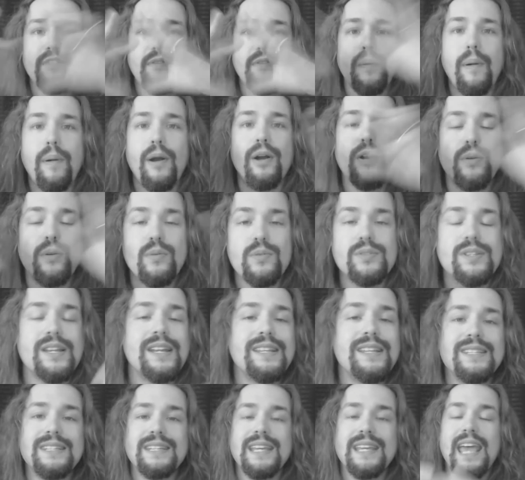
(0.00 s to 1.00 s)
alpha particles,
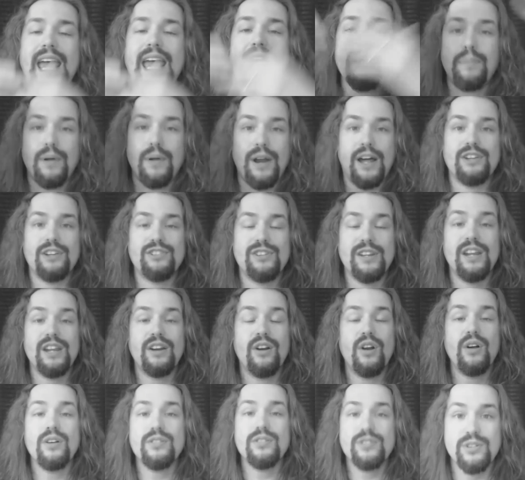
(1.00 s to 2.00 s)
and its decay progeny
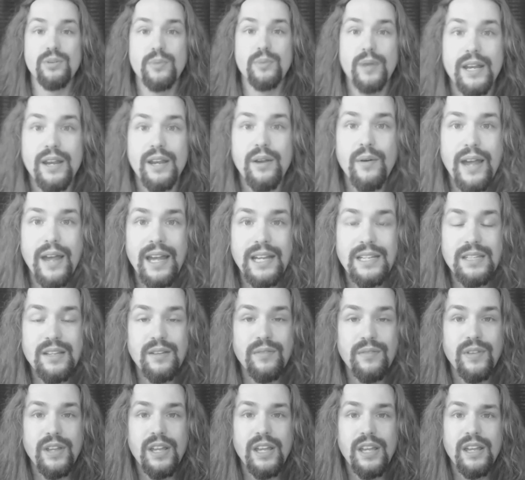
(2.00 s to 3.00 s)
are also
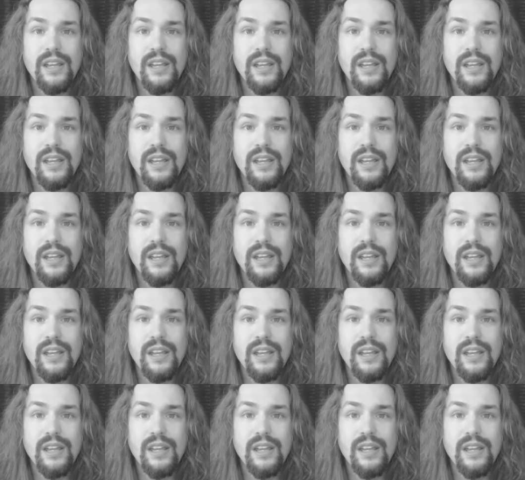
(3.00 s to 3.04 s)
radioactive.